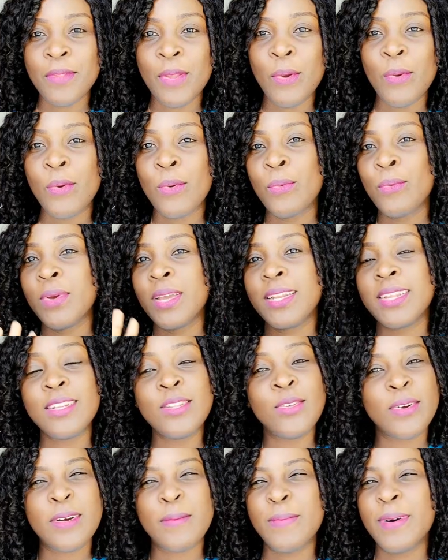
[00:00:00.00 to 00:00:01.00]
we didn't
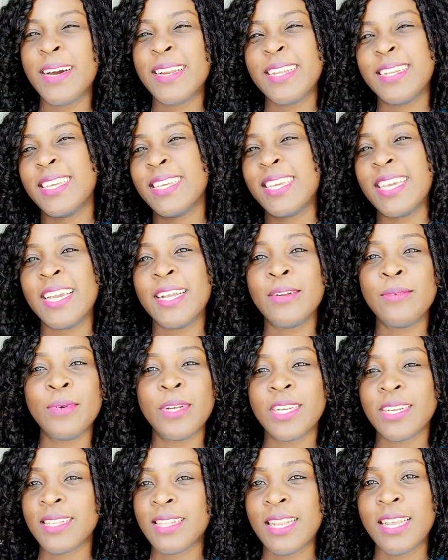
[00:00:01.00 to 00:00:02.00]
talk about it again, we
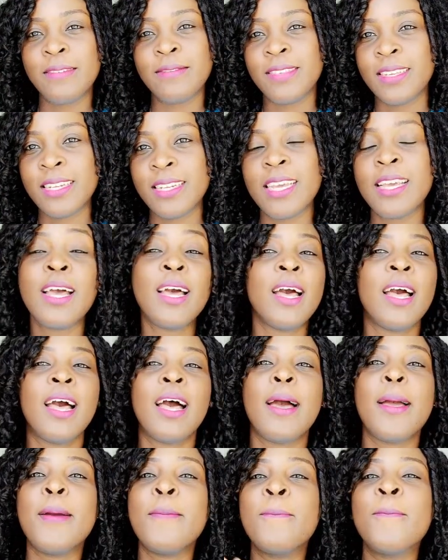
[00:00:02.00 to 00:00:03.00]
just left it.
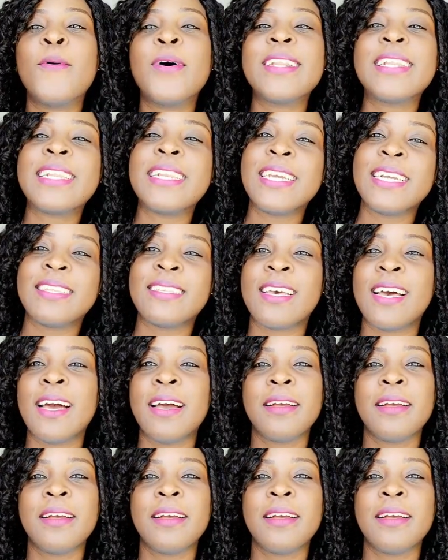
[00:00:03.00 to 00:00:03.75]
A month later,